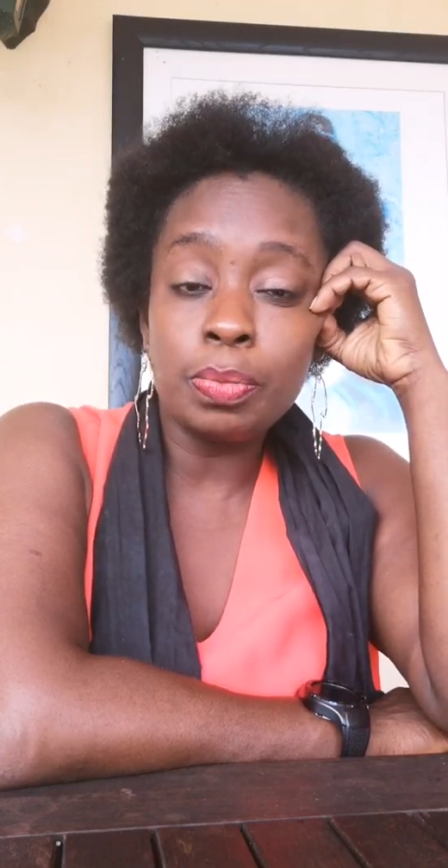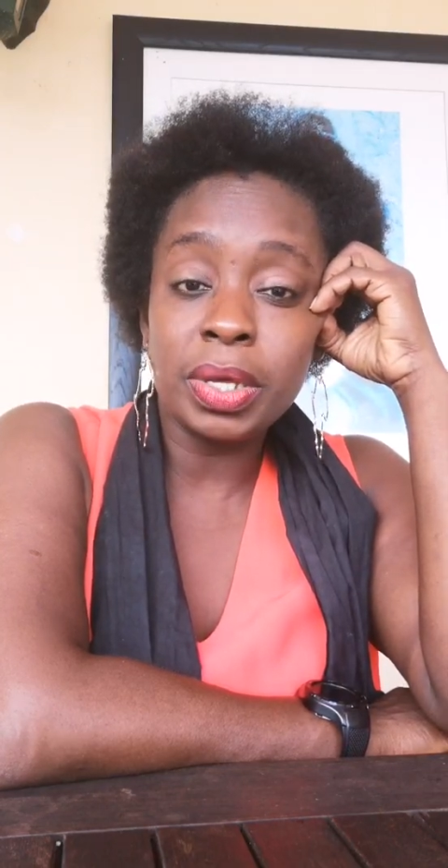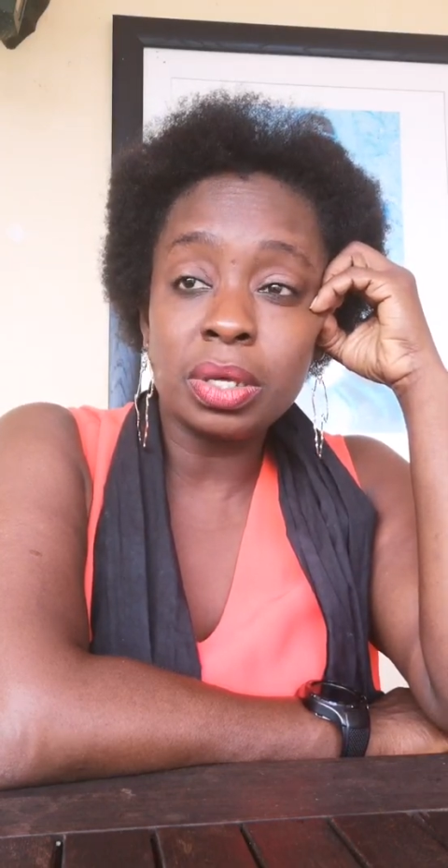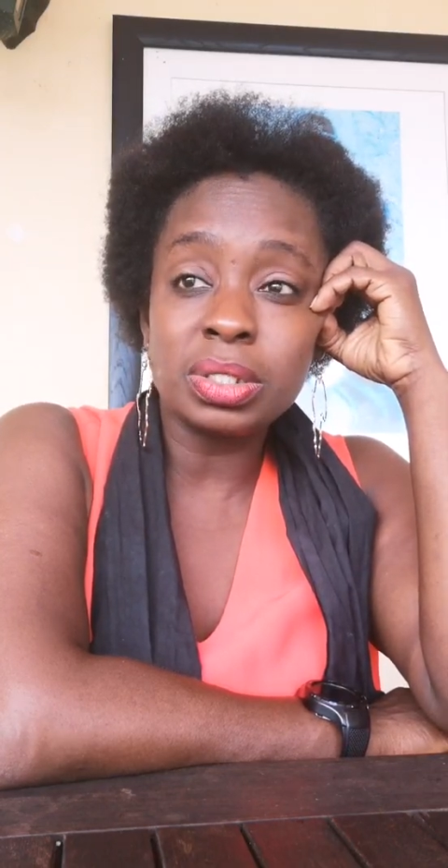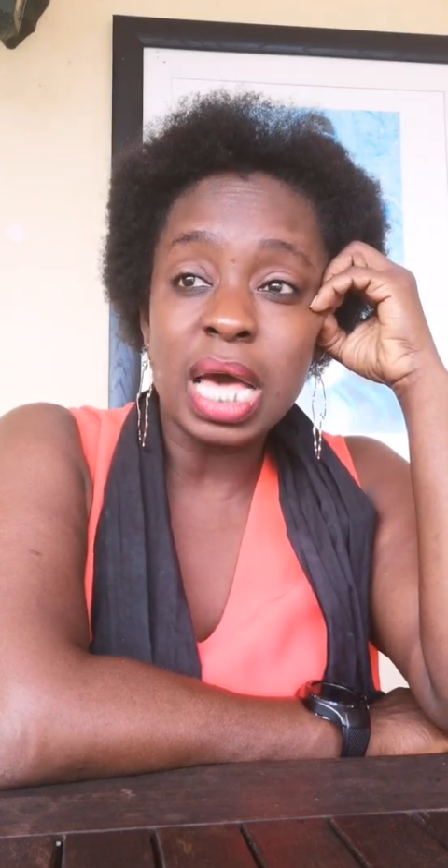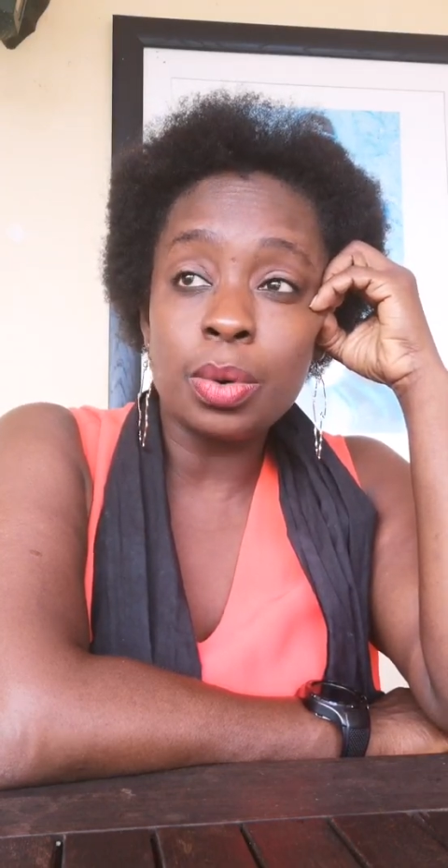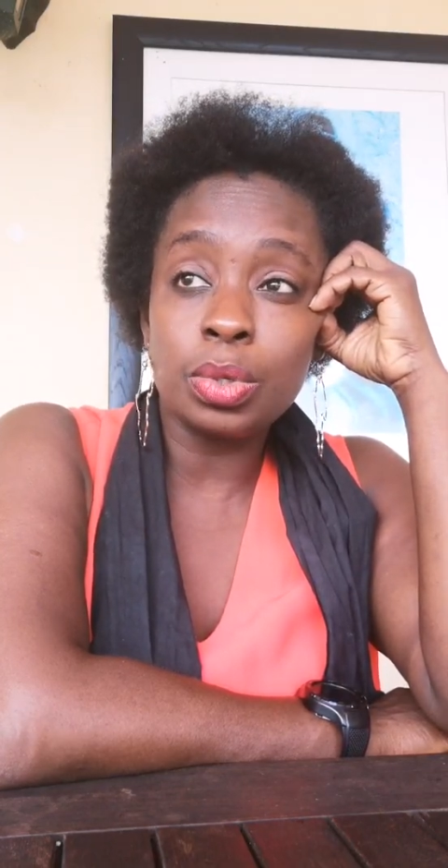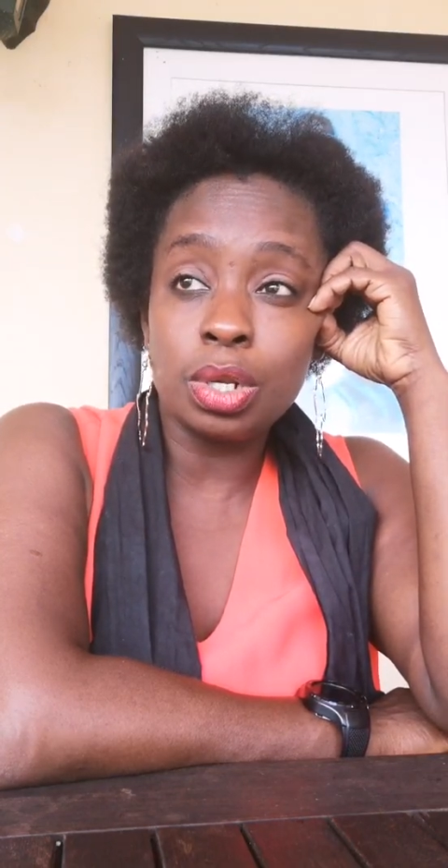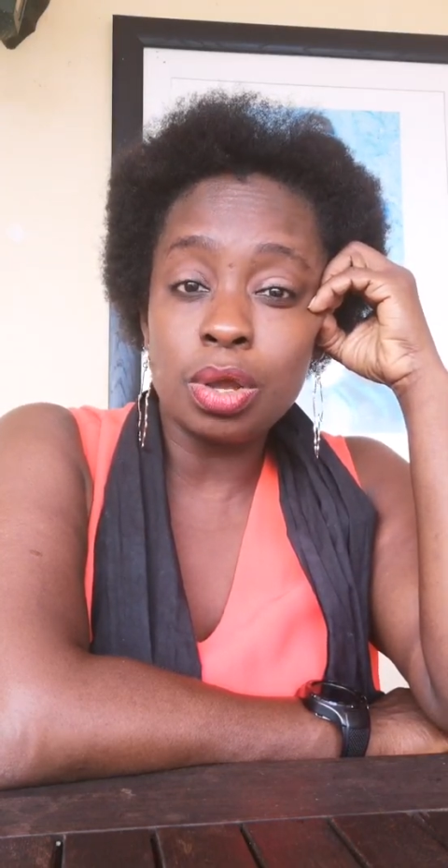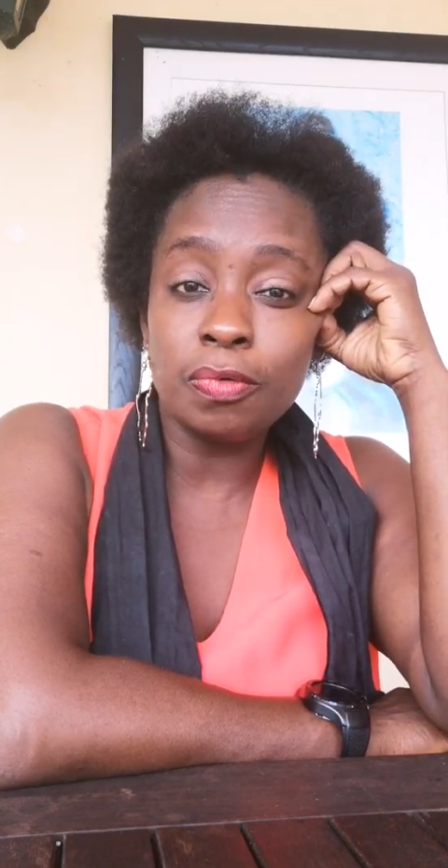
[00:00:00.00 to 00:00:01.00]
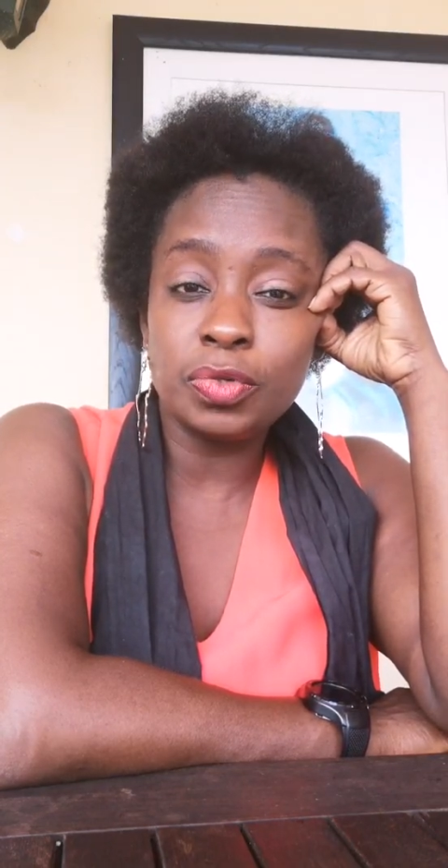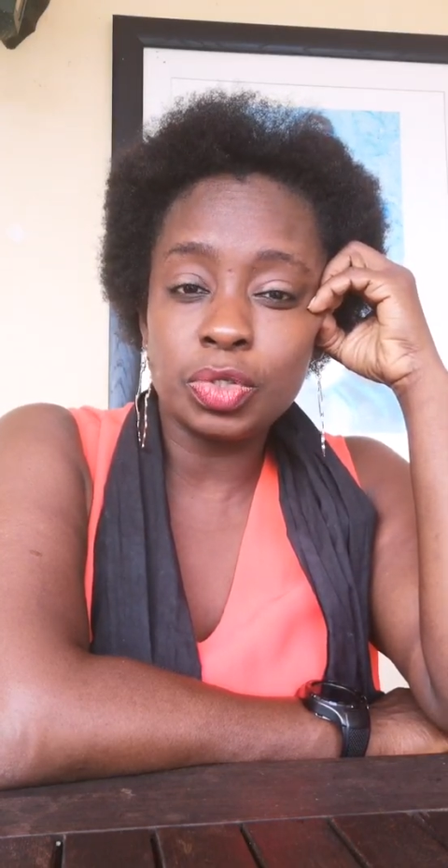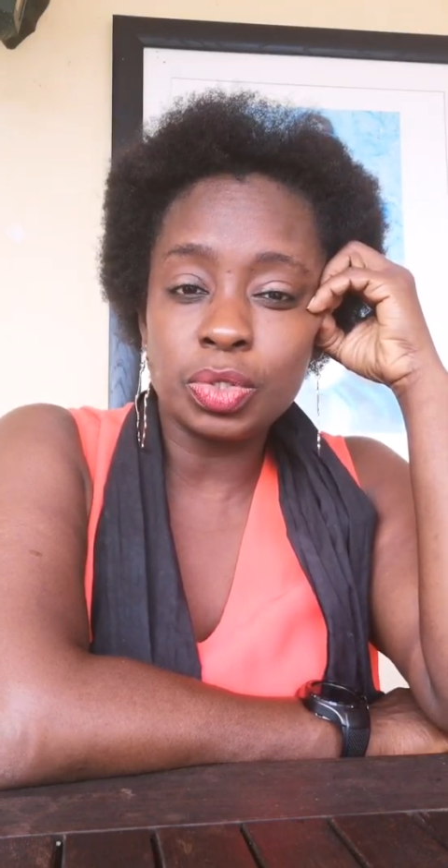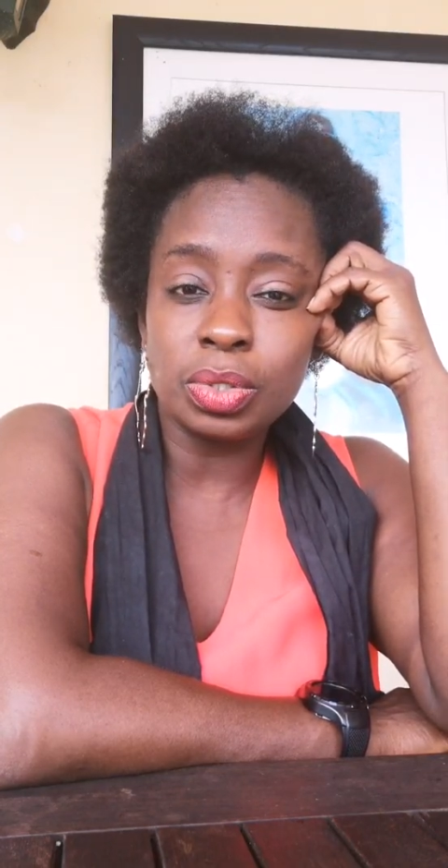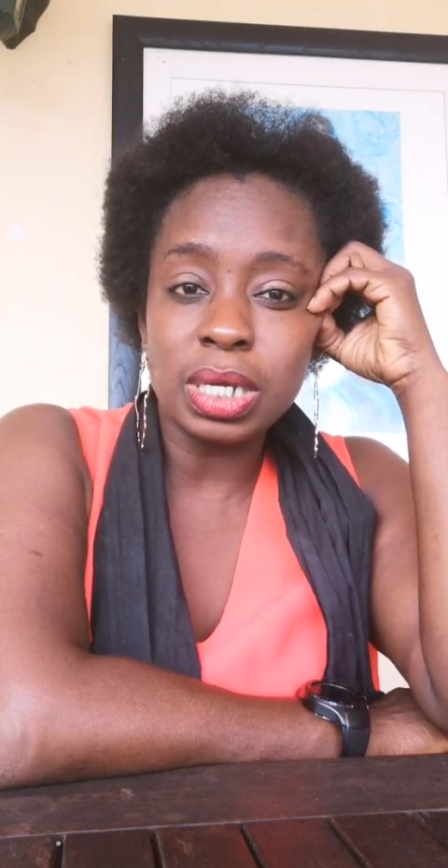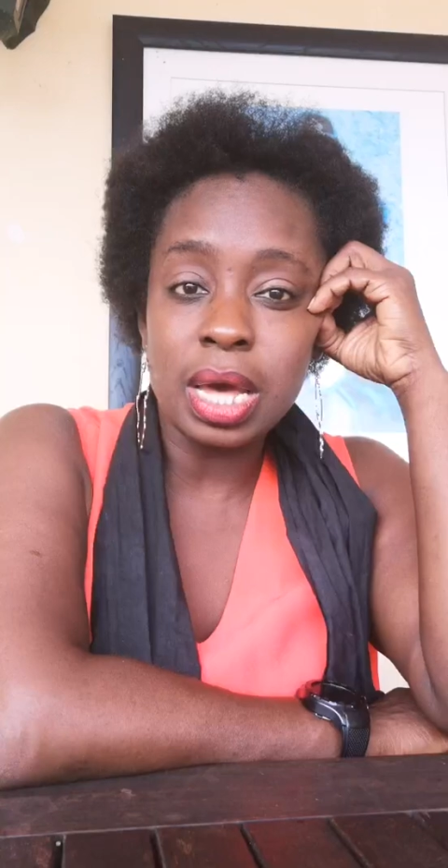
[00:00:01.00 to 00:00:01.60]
because I would love to sort